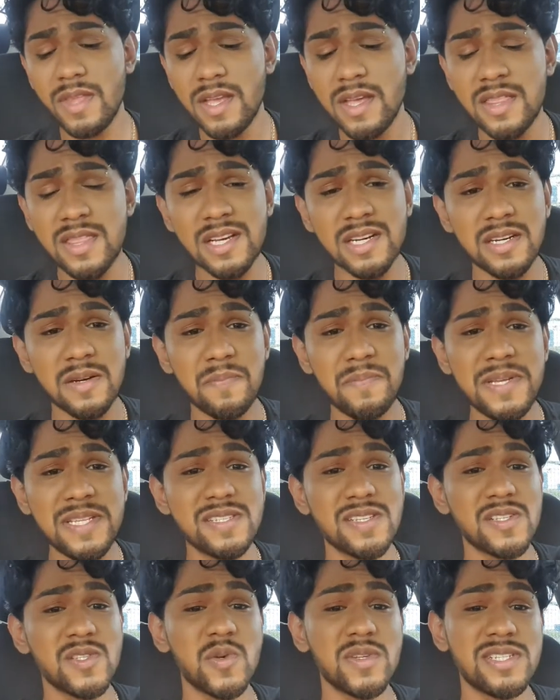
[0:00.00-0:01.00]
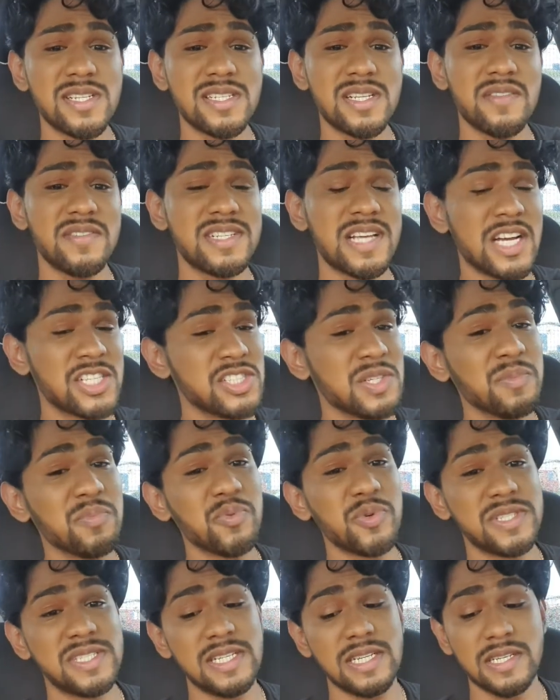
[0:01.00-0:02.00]
the pizza sauce itself is actually
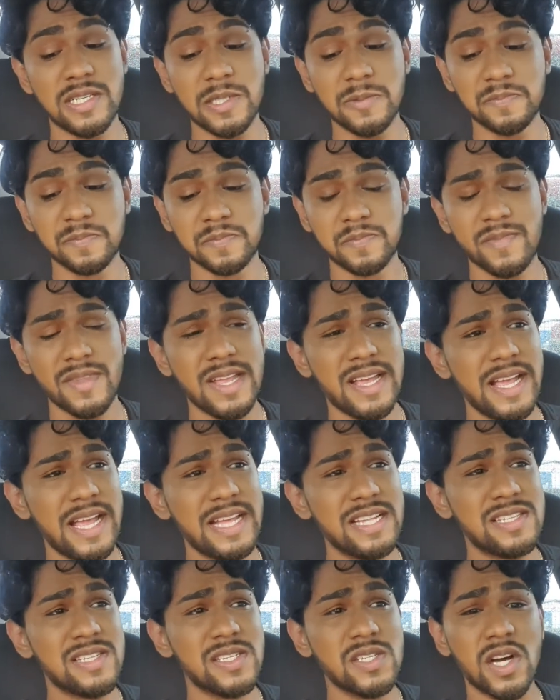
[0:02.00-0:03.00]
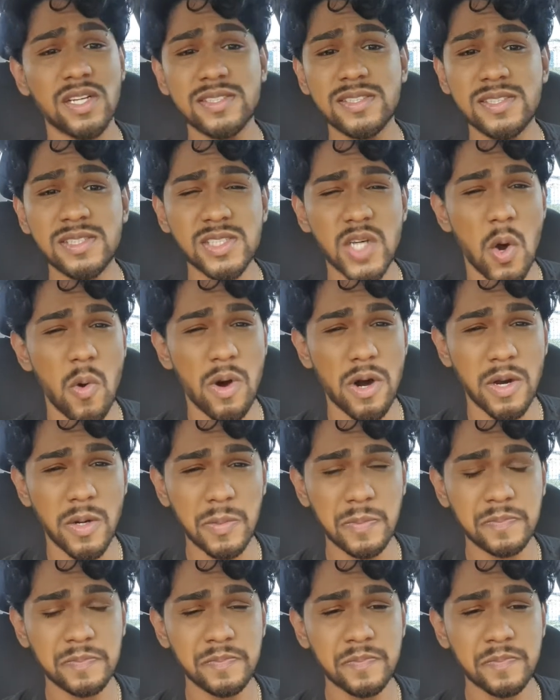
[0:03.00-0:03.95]
pretty good. It's not sour.